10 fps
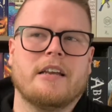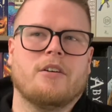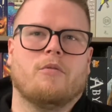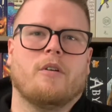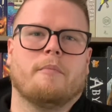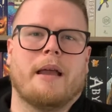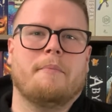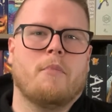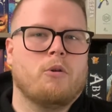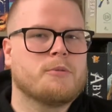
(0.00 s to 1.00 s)
one of my
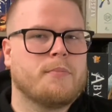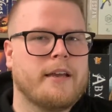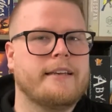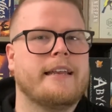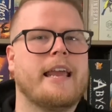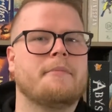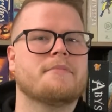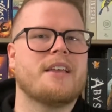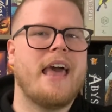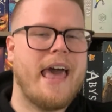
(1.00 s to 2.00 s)
most played
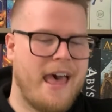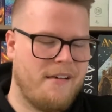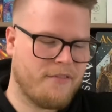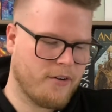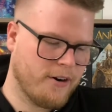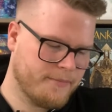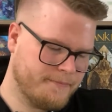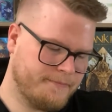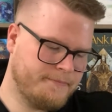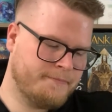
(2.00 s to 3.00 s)
games ever,
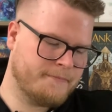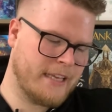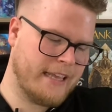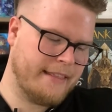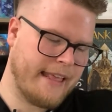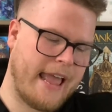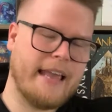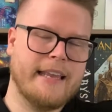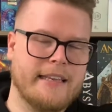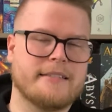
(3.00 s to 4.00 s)
and that
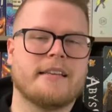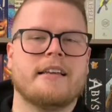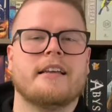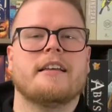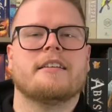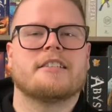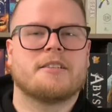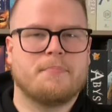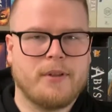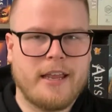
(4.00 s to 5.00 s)
is
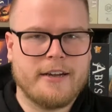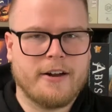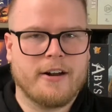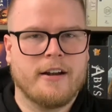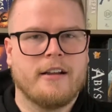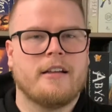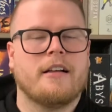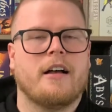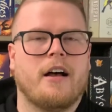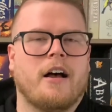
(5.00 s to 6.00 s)
Splendor.
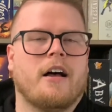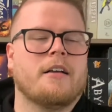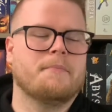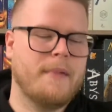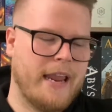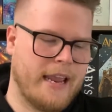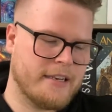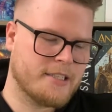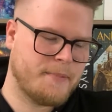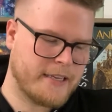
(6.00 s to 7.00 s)
Oh man,
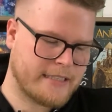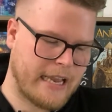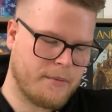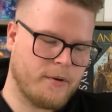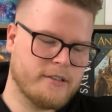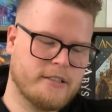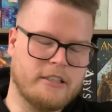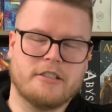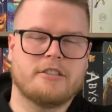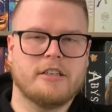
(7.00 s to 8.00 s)
Space Cowboys
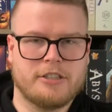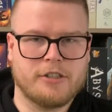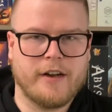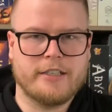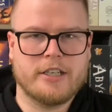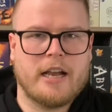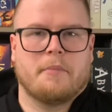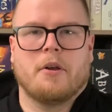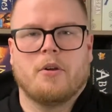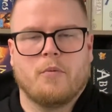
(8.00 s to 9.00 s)
did such a great
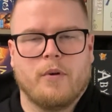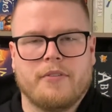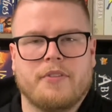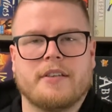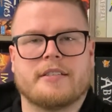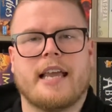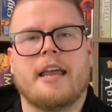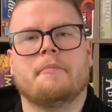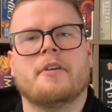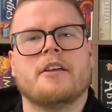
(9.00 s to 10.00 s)
job with this
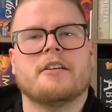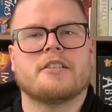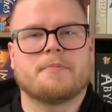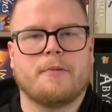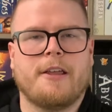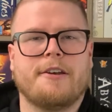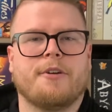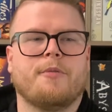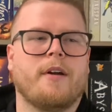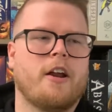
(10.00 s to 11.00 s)
game,
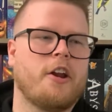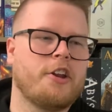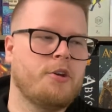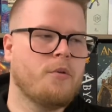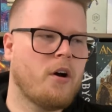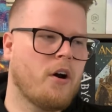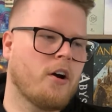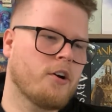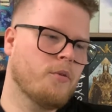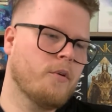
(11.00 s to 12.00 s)
Splendor, where you
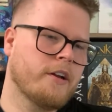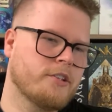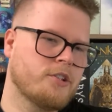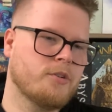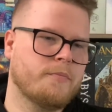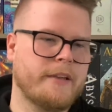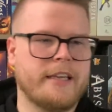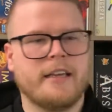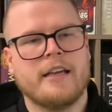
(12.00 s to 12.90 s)
are going to be